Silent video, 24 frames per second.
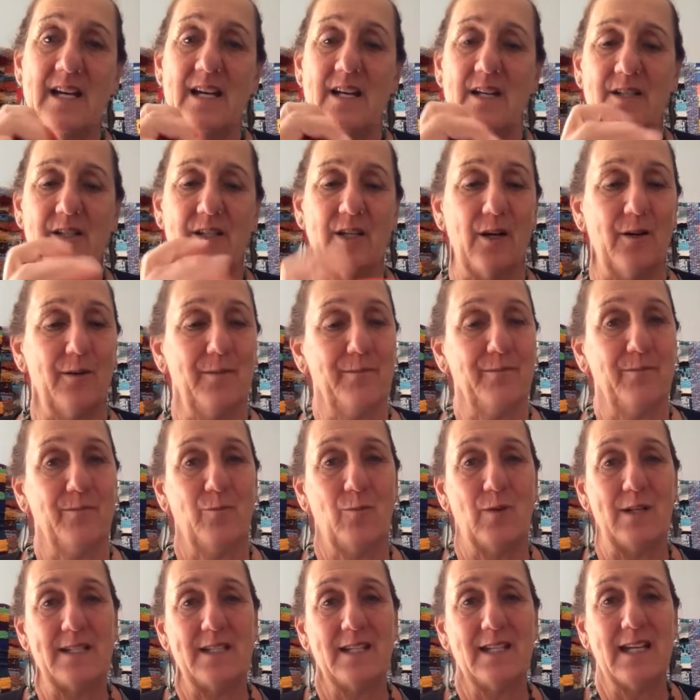So
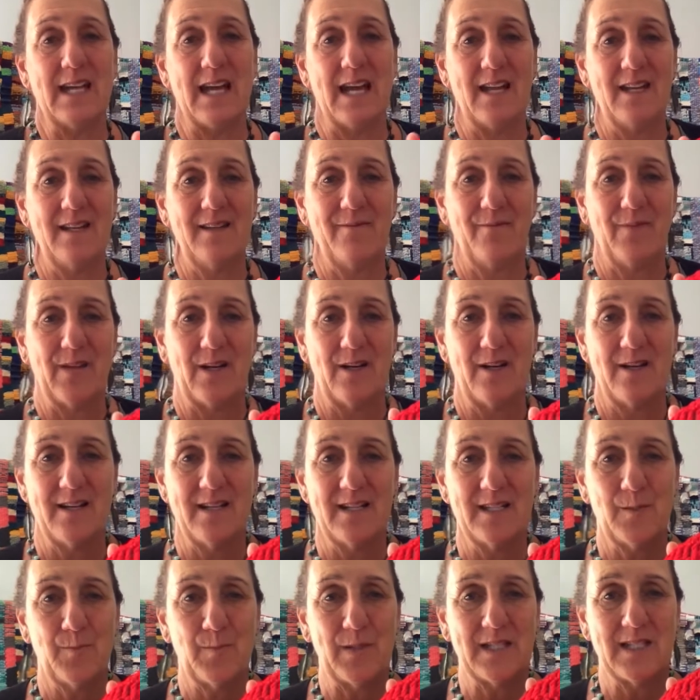once again, there it
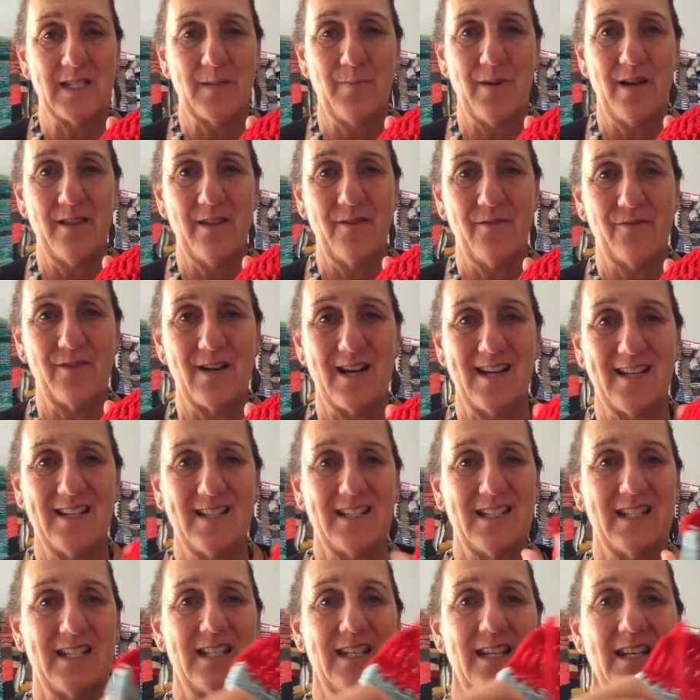is, picked up on the
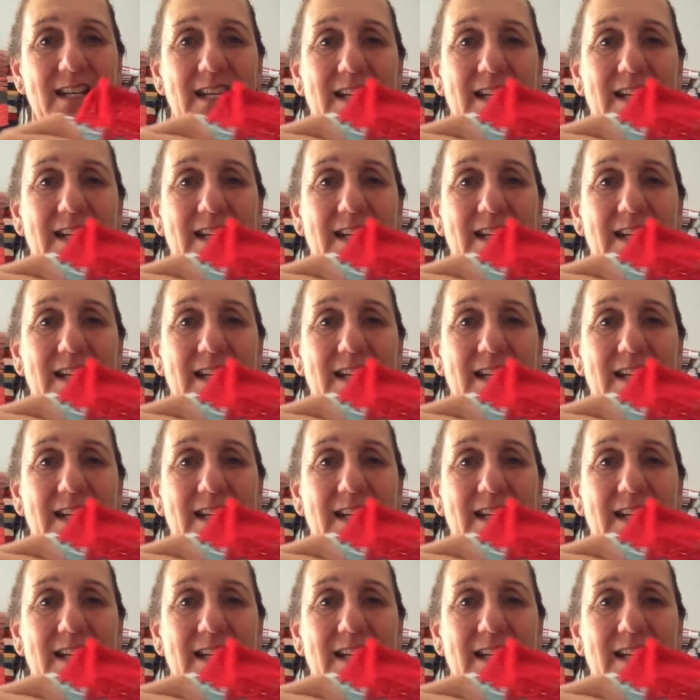front.